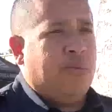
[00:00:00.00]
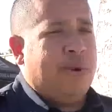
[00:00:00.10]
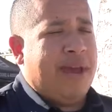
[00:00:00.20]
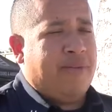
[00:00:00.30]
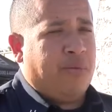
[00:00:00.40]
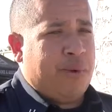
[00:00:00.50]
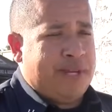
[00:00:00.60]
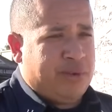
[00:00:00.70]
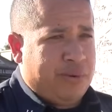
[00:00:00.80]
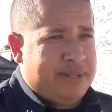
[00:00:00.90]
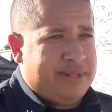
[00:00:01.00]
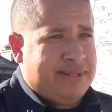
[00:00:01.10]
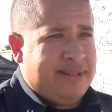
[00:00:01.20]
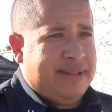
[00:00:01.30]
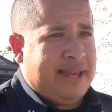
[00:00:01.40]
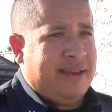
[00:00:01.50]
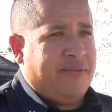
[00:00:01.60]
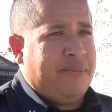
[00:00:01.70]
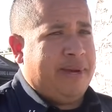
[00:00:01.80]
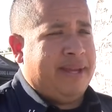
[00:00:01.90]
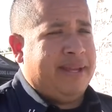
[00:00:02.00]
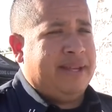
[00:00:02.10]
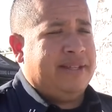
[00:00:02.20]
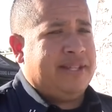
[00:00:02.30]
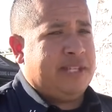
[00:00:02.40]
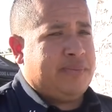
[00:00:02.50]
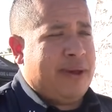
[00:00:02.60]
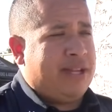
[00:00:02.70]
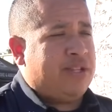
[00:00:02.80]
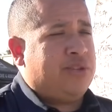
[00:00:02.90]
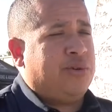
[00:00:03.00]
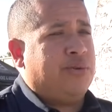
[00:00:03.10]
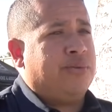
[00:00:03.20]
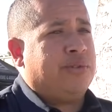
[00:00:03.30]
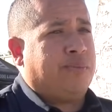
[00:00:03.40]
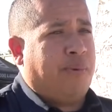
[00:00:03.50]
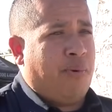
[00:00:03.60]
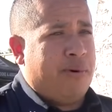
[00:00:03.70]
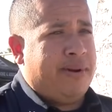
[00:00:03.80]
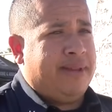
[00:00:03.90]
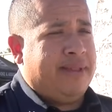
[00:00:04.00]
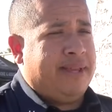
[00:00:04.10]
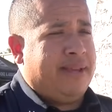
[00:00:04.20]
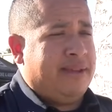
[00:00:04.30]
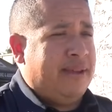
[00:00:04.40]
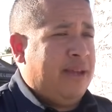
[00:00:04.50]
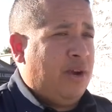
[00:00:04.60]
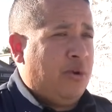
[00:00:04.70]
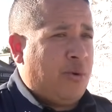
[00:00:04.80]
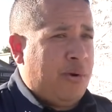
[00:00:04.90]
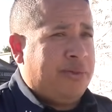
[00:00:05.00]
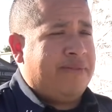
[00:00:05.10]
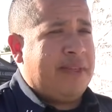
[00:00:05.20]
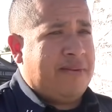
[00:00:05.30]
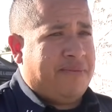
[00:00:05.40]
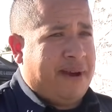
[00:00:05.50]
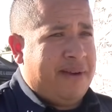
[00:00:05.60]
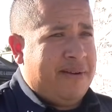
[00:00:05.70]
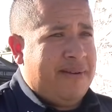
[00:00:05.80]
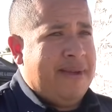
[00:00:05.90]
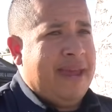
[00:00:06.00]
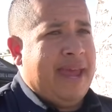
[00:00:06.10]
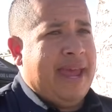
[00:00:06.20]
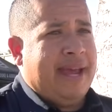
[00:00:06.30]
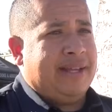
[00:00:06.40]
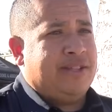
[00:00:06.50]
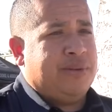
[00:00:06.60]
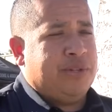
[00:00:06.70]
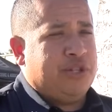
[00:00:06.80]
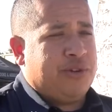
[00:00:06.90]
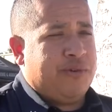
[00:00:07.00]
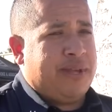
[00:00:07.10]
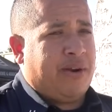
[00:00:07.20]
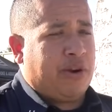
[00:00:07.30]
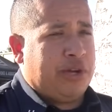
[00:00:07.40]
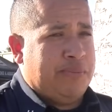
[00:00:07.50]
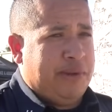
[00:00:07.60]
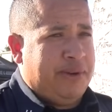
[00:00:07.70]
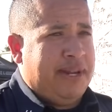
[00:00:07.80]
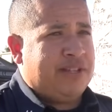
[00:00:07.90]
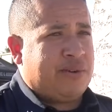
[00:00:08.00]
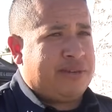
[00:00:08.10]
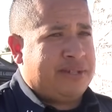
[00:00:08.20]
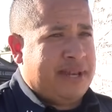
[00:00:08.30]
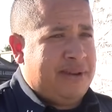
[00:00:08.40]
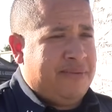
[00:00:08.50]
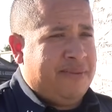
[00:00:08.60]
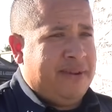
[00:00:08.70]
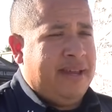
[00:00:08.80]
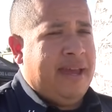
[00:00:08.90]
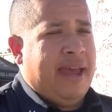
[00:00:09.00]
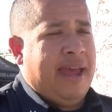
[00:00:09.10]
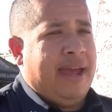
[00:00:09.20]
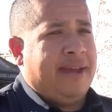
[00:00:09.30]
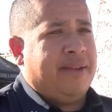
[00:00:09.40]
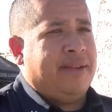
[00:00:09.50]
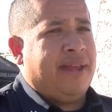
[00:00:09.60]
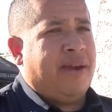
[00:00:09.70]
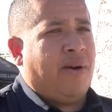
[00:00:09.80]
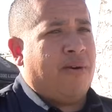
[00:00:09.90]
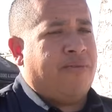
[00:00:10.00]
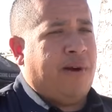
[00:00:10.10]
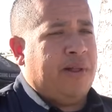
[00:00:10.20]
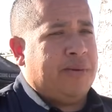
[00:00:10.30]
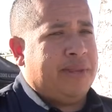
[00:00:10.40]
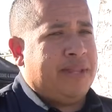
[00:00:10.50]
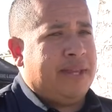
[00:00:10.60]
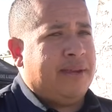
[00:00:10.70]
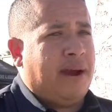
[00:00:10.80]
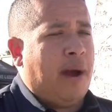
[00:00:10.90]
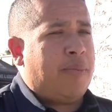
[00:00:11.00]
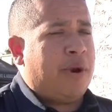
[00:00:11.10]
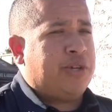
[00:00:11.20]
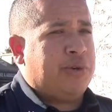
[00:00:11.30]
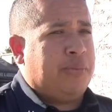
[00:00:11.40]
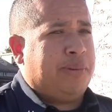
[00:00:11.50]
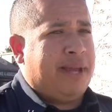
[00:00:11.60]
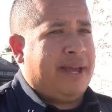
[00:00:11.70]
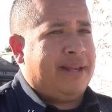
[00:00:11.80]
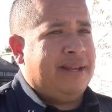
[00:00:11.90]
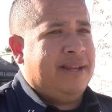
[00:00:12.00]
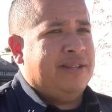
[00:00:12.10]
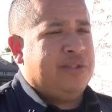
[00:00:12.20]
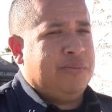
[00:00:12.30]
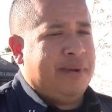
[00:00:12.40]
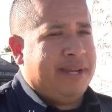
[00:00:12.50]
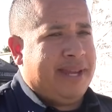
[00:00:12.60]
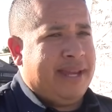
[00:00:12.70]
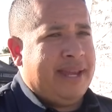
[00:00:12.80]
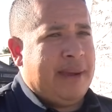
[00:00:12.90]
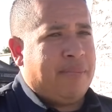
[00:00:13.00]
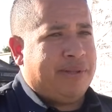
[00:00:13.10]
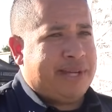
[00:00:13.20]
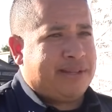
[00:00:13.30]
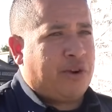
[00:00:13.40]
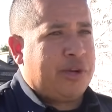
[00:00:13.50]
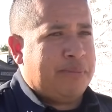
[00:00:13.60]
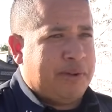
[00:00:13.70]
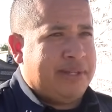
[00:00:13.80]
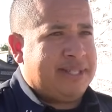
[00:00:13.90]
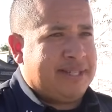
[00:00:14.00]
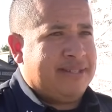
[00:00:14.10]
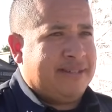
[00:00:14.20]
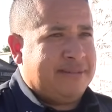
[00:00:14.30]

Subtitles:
We have resources that have been dispatched to support the growth of that fire and to ensure that our communities are safe and they are following the operational plan to mitigate and protect our communities.